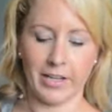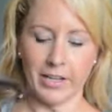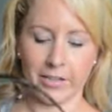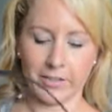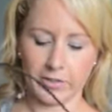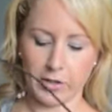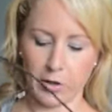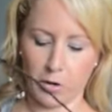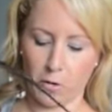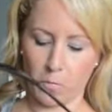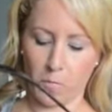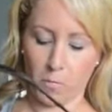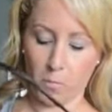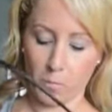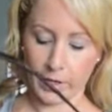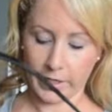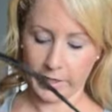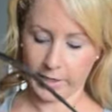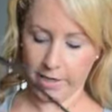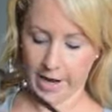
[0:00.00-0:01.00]
So
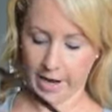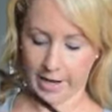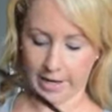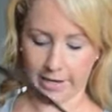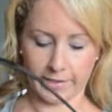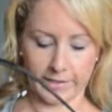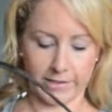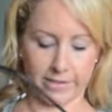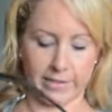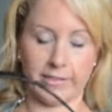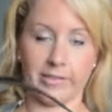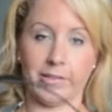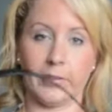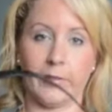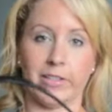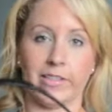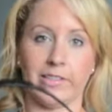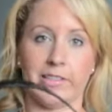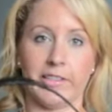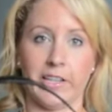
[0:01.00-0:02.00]
what it has, as you
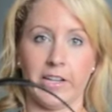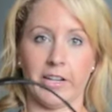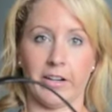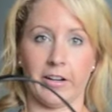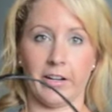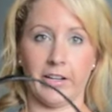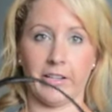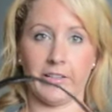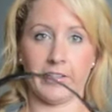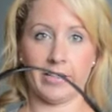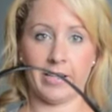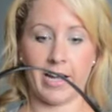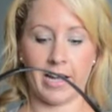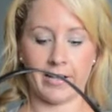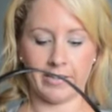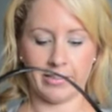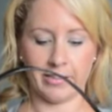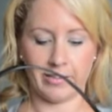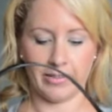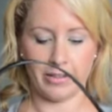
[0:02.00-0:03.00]
can see here, is it
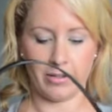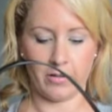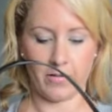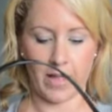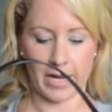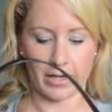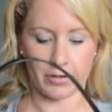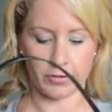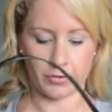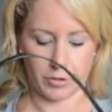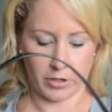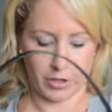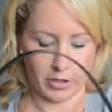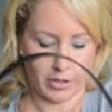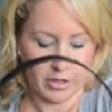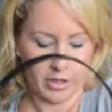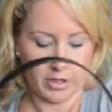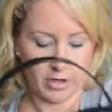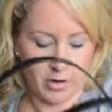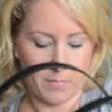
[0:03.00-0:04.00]
has this little extra
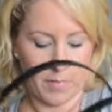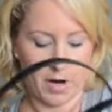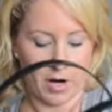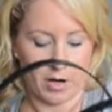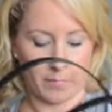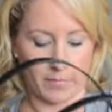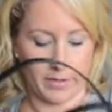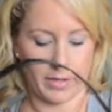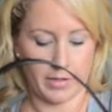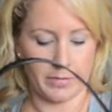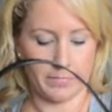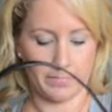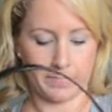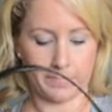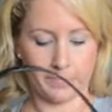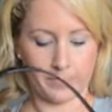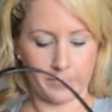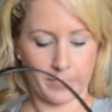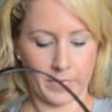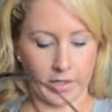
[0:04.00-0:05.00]
compartment
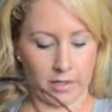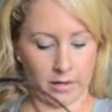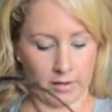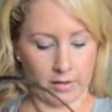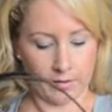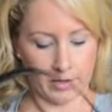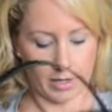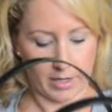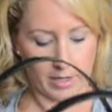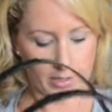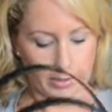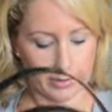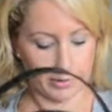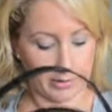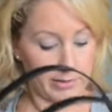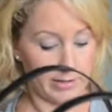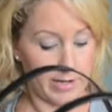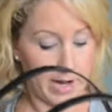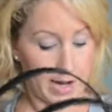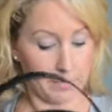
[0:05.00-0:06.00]
that is
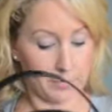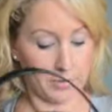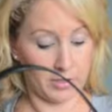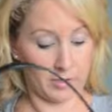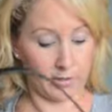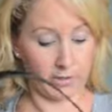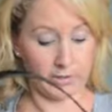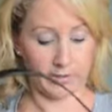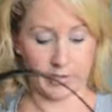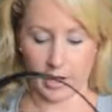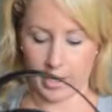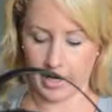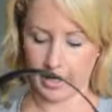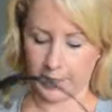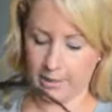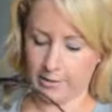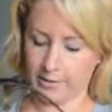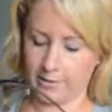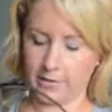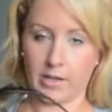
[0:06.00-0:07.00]
snapped to the
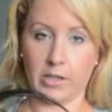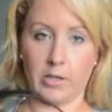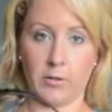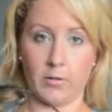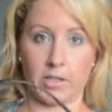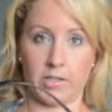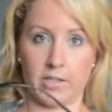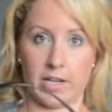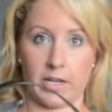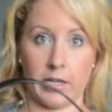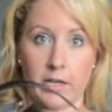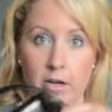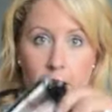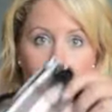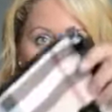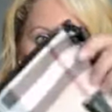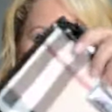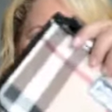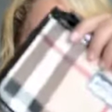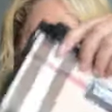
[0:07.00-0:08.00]
sides, and you can take it
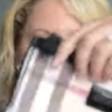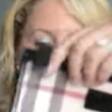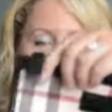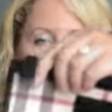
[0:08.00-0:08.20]
off,